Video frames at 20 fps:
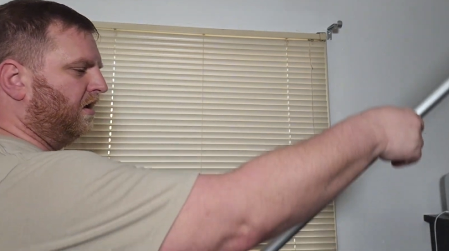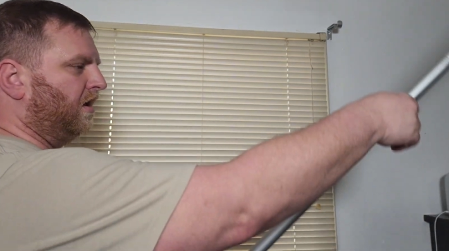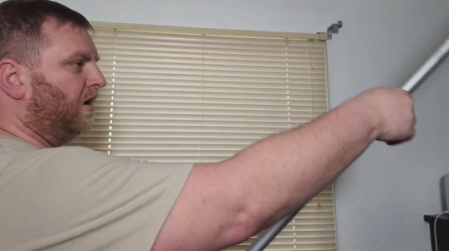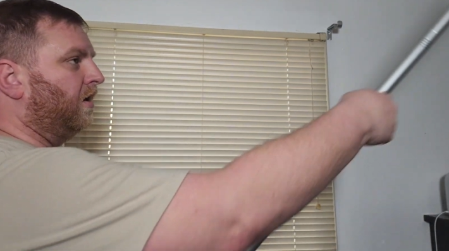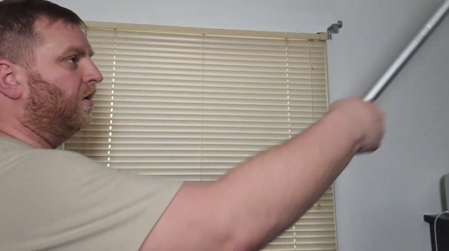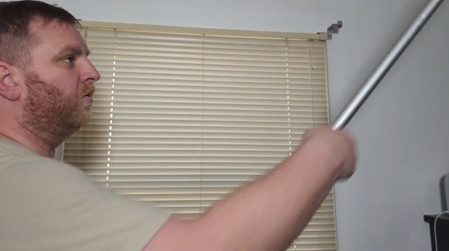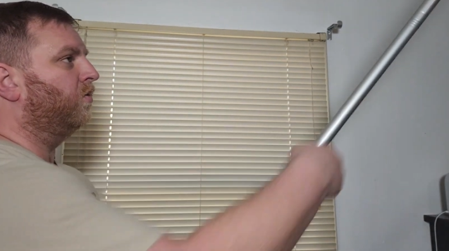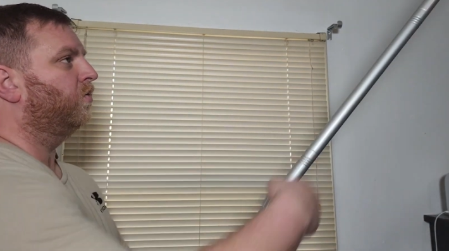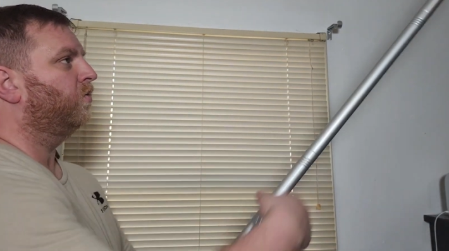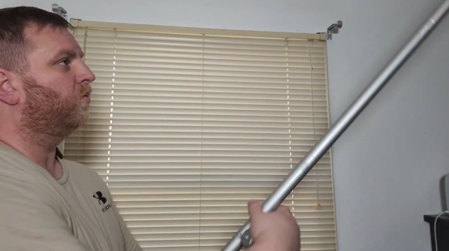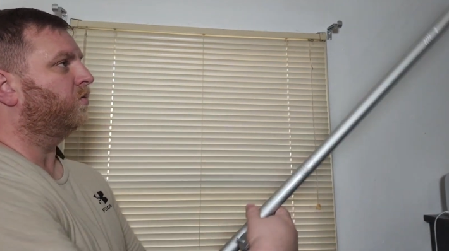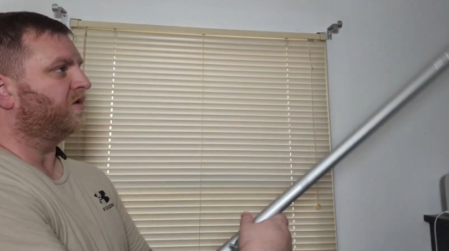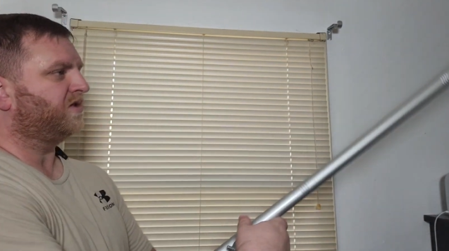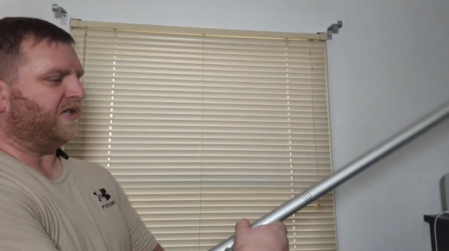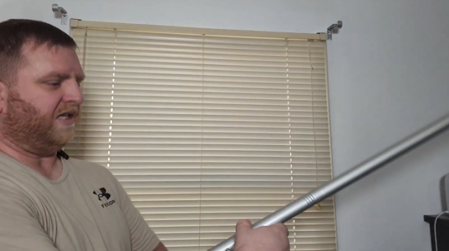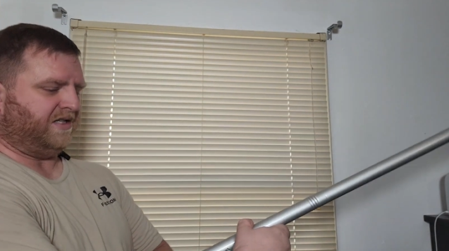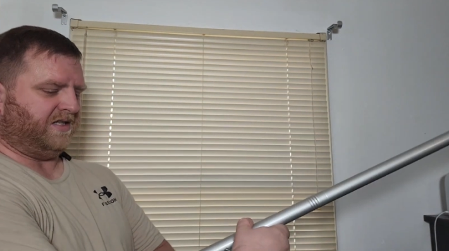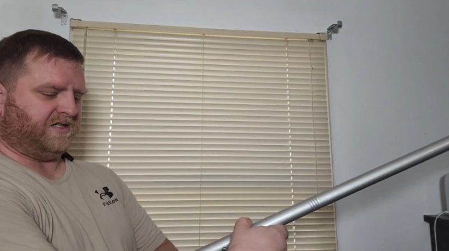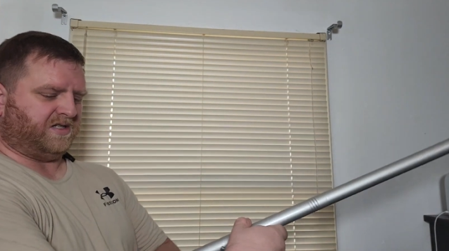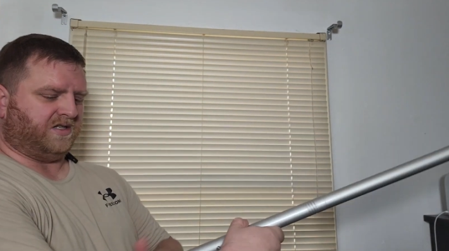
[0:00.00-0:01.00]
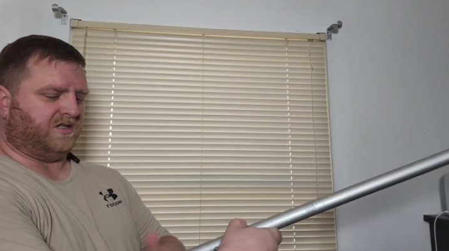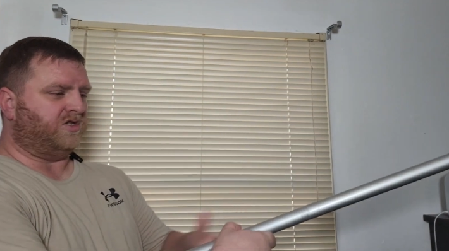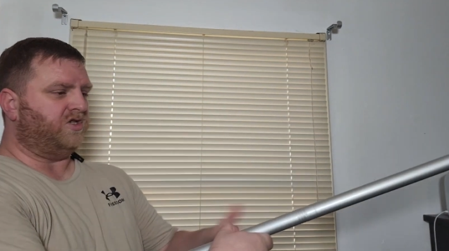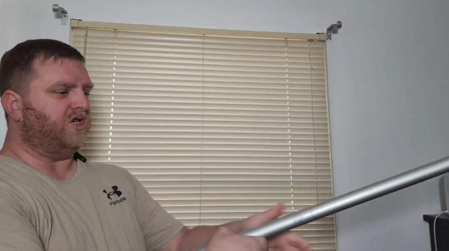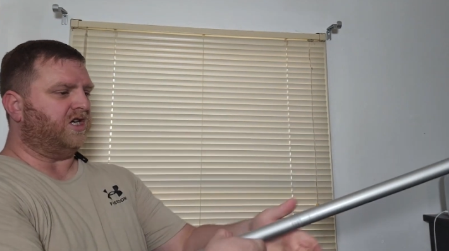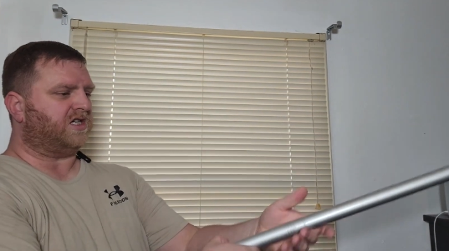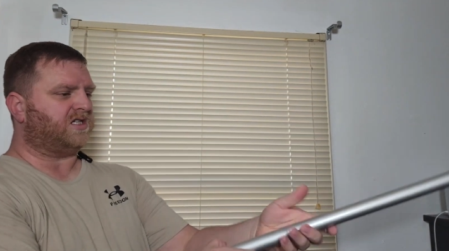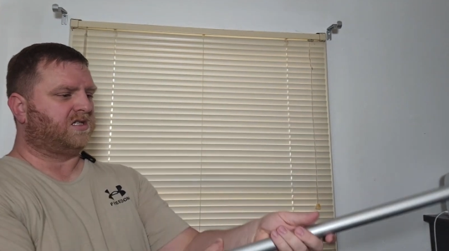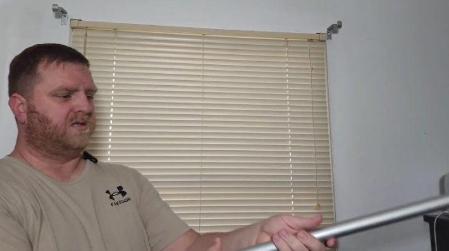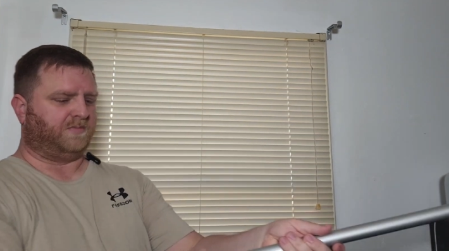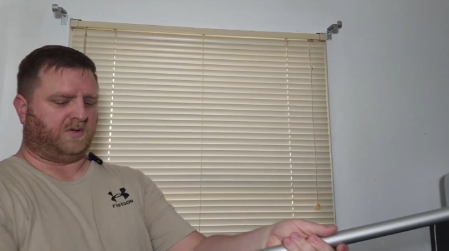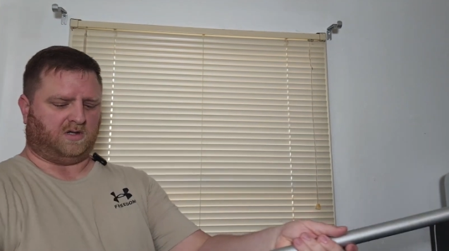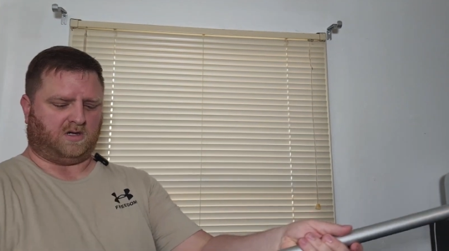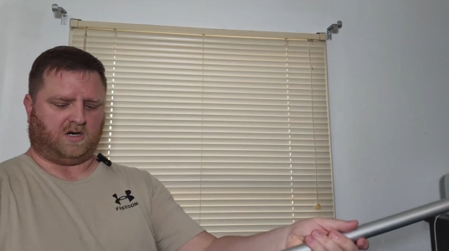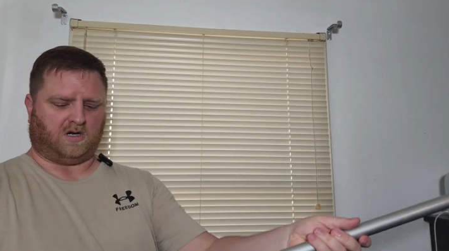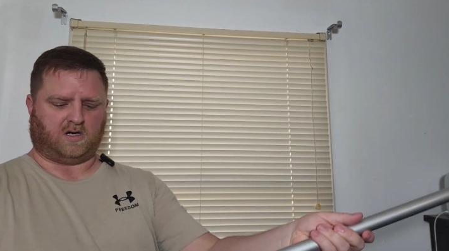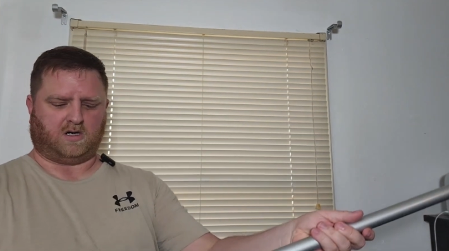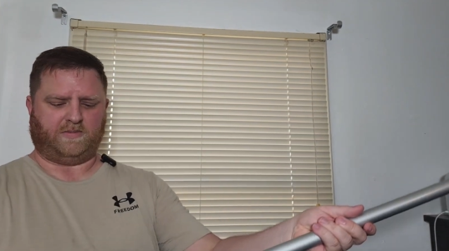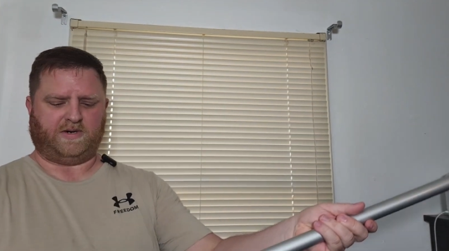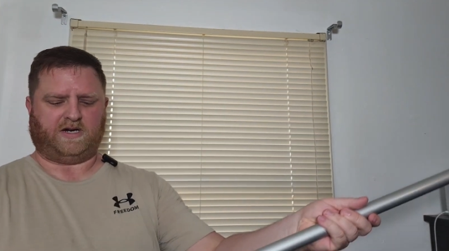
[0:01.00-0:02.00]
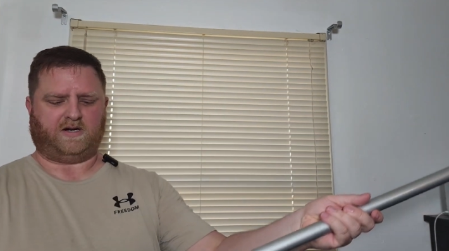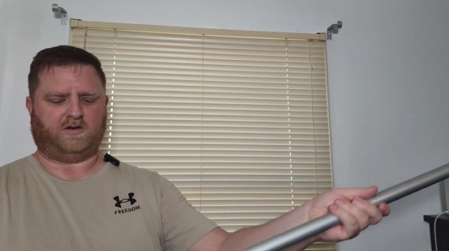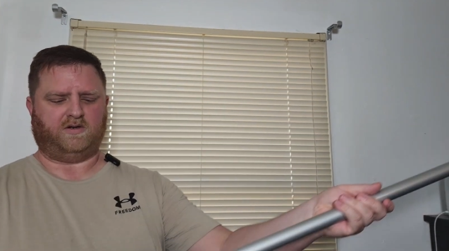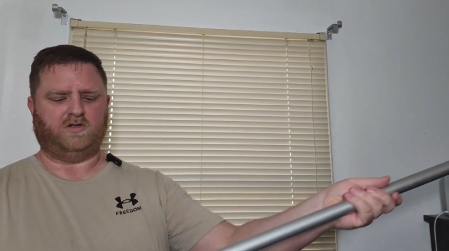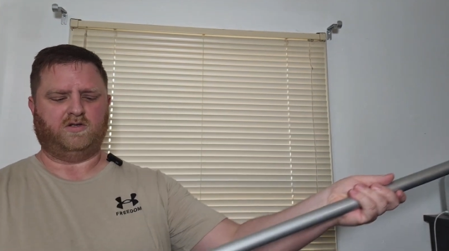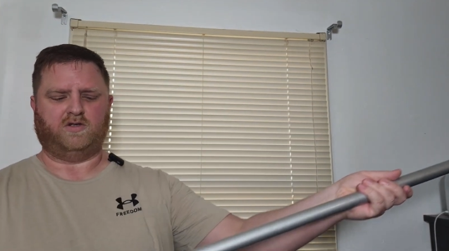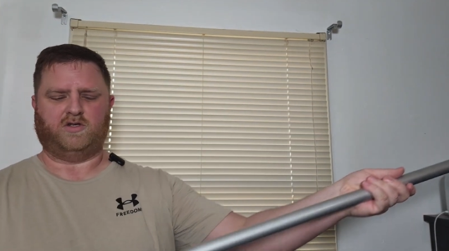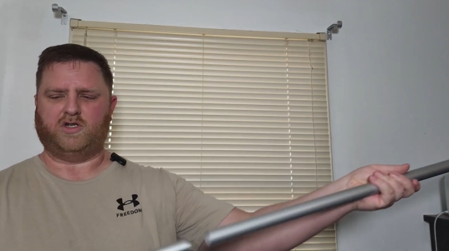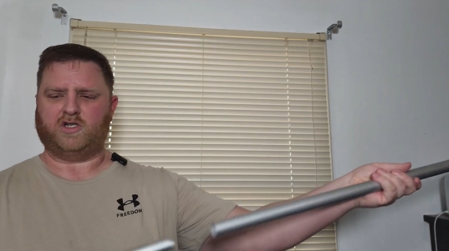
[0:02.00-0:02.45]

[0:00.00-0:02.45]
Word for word: Uh, we'll take this adjustable arm out